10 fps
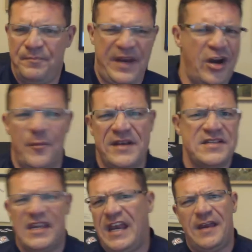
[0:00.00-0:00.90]
pyramid
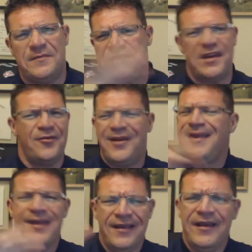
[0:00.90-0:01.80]
schemes,
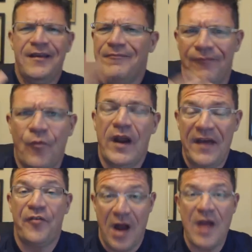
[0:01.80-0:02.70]

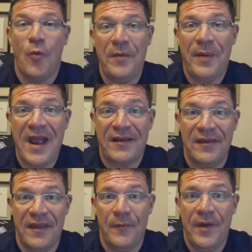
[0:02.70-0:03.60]
whatever. I went back
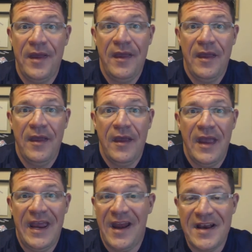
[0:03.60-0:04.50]
to them
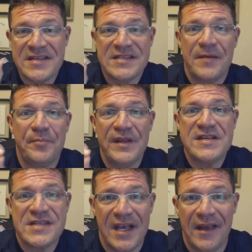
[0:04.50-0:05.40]
and I simply
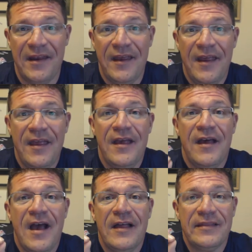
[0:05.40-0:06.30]
said,
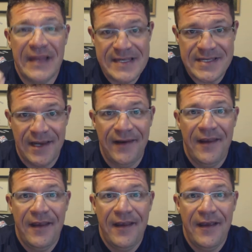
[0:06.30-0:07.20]
listen,
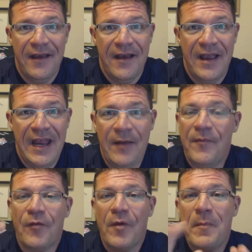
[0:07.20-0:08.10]

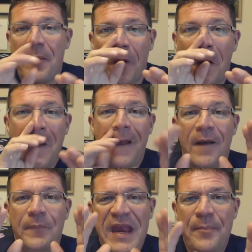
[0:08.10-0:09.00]
remember,
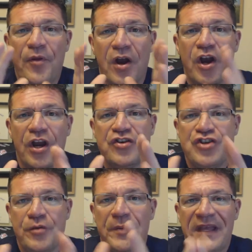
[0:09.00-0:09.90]
people are going to
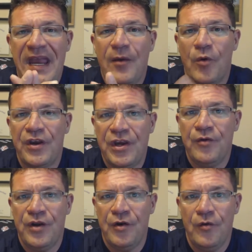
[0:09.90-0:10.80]
duplicate what
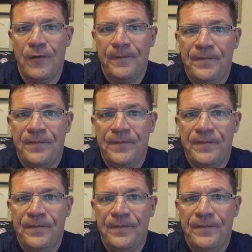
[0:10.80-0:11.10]
you do.